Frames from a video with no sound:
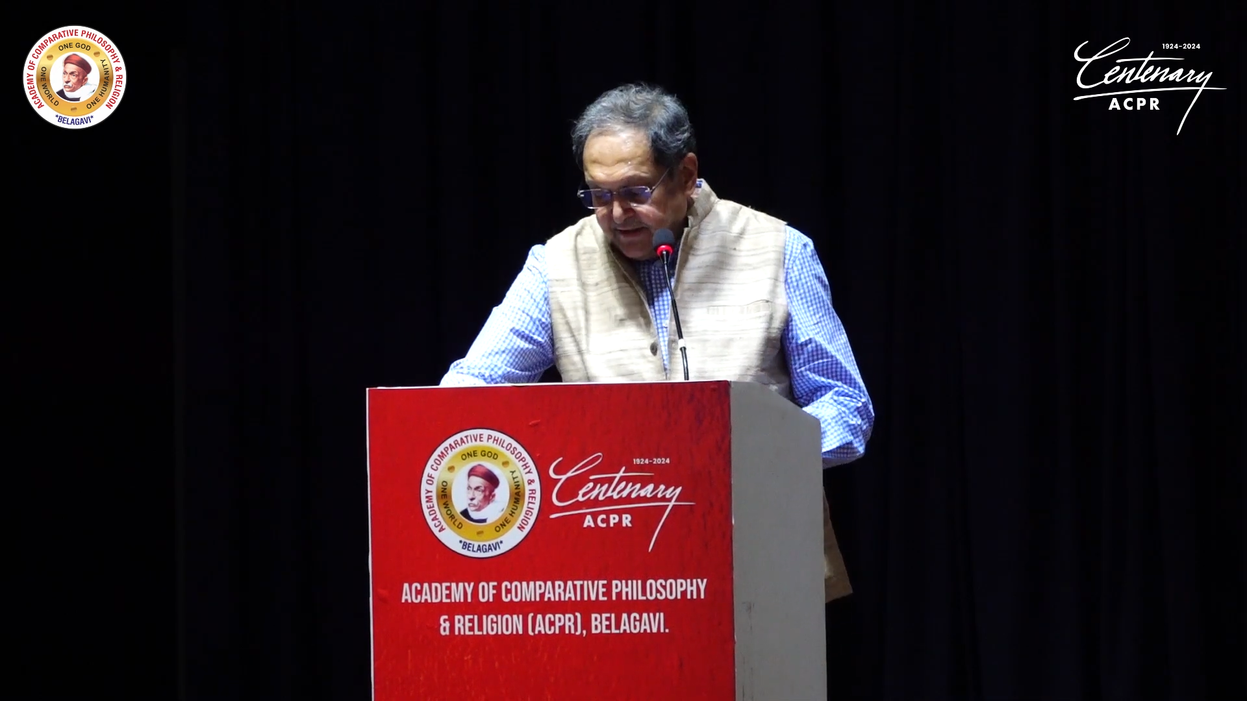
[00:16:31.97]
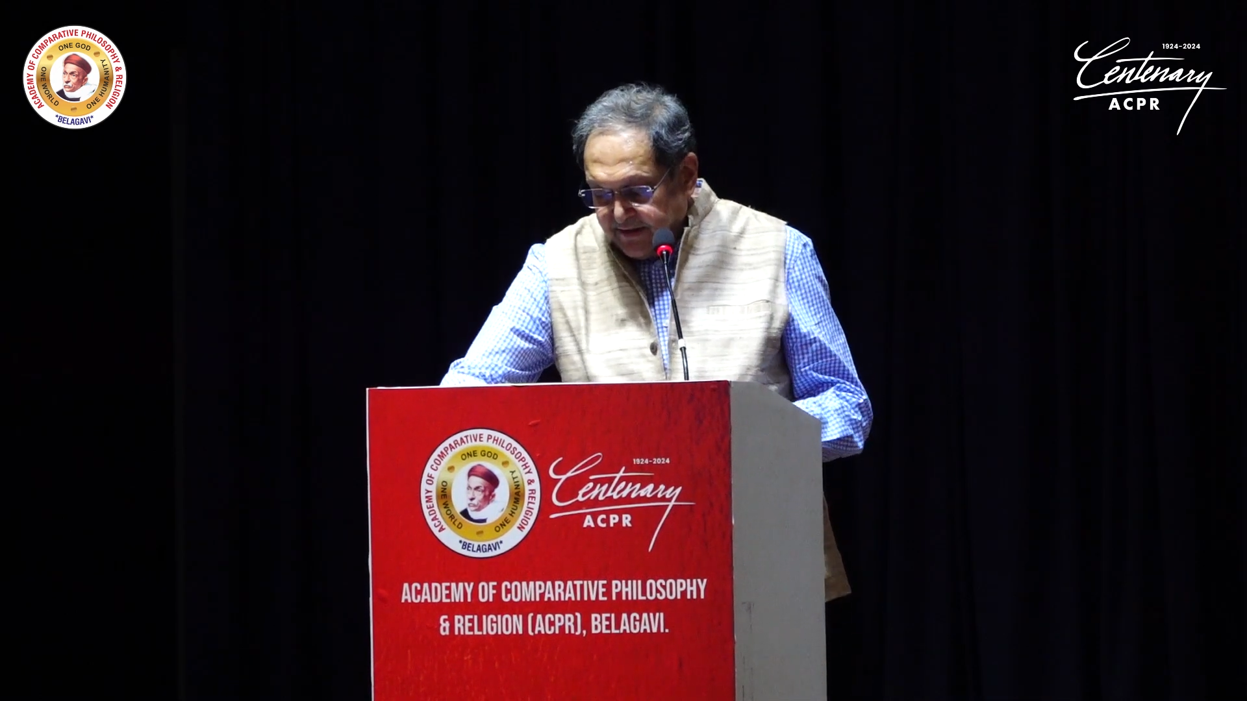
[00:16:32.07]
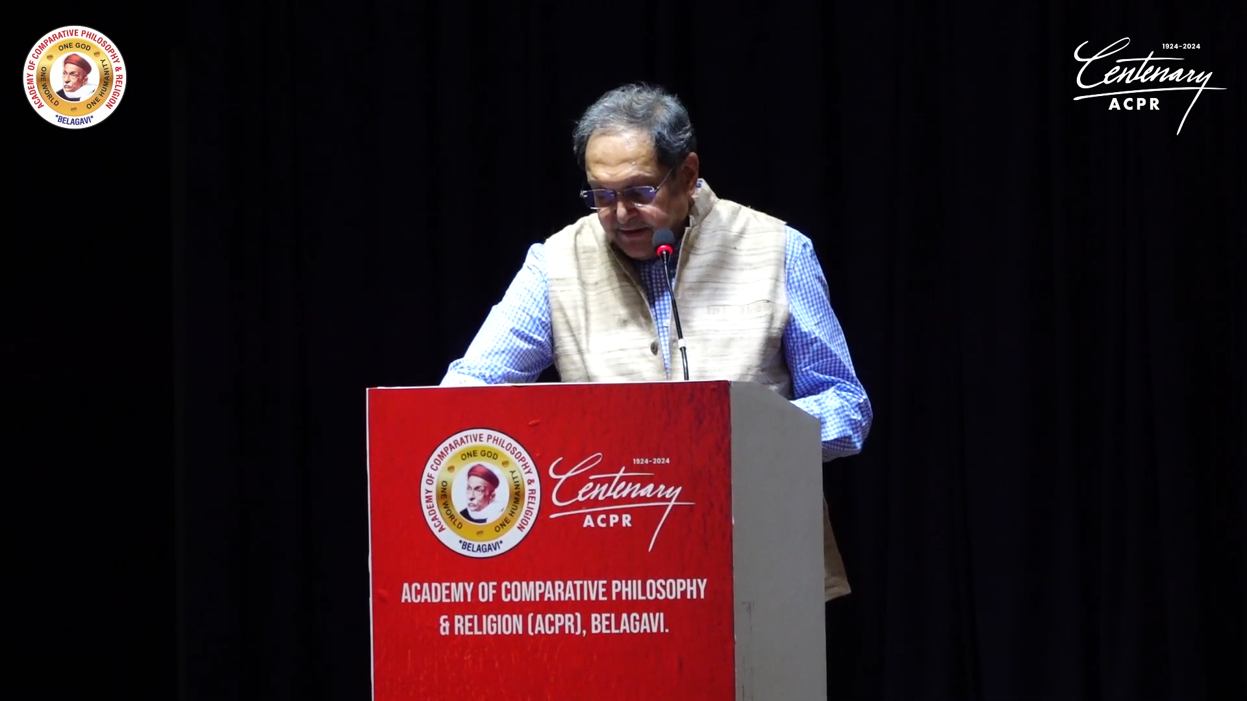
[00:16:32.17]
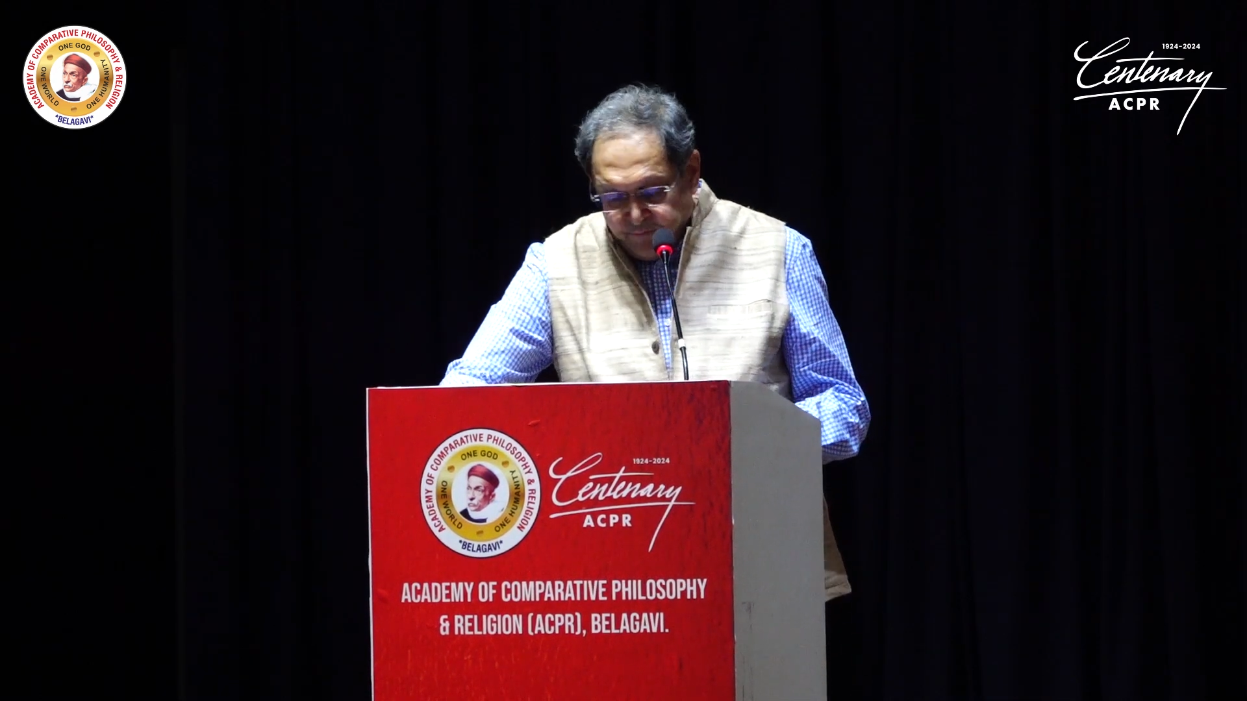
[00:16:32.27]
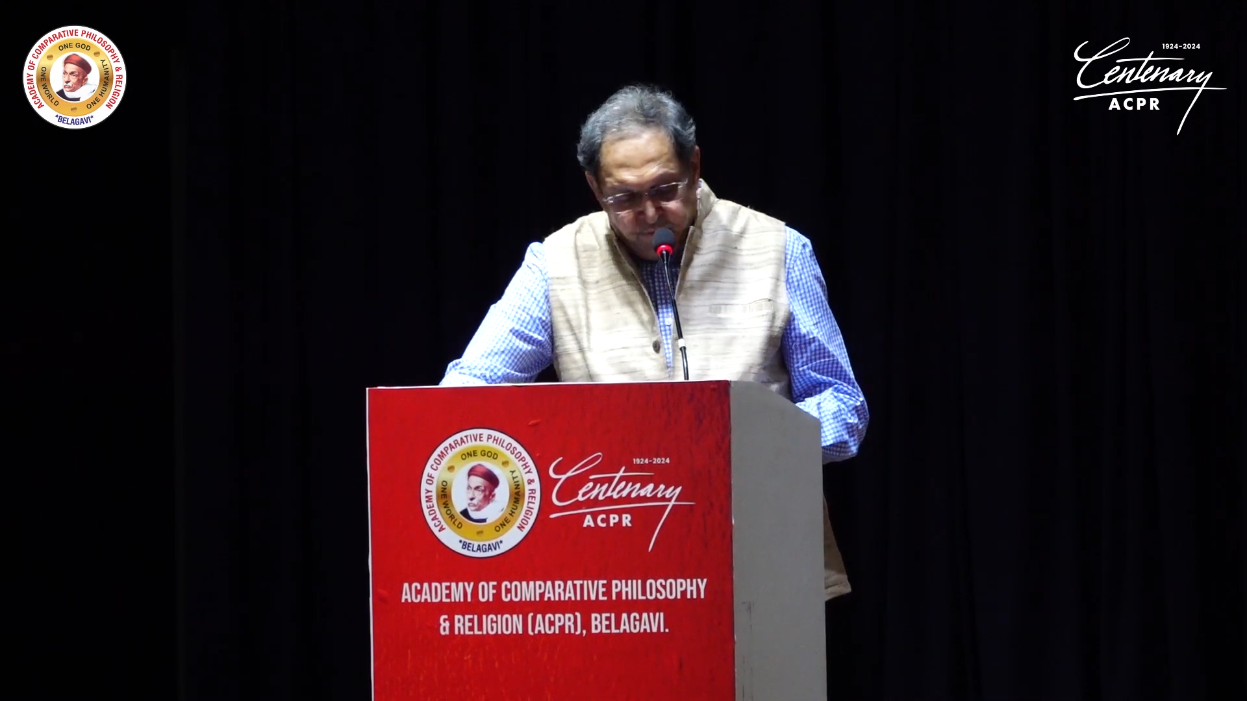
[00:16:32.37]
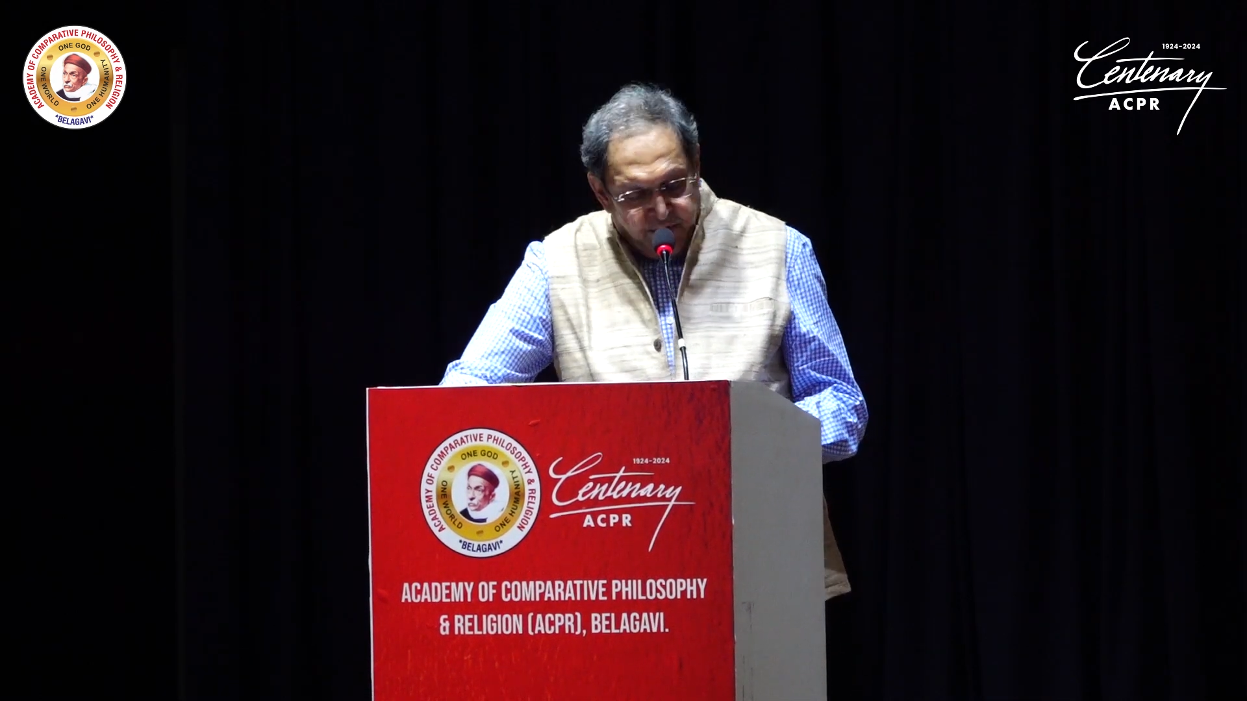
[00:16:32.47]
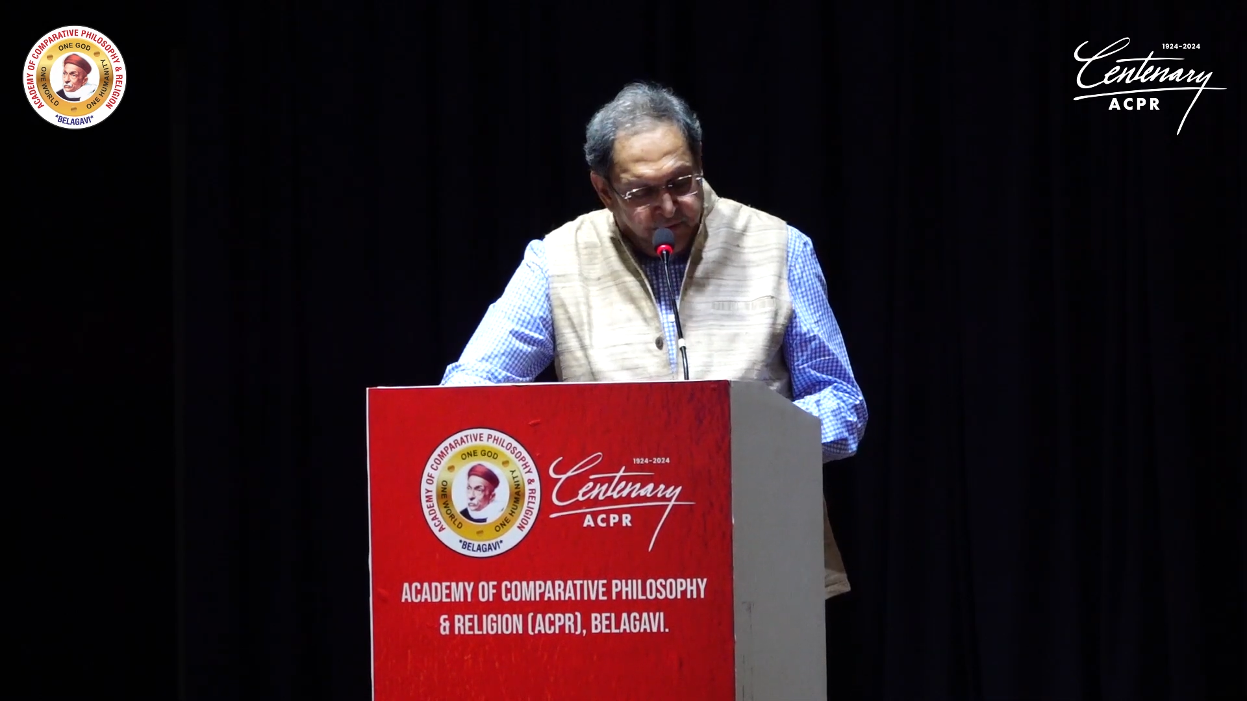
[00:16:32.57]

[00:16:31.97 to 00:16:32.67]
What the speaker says: again.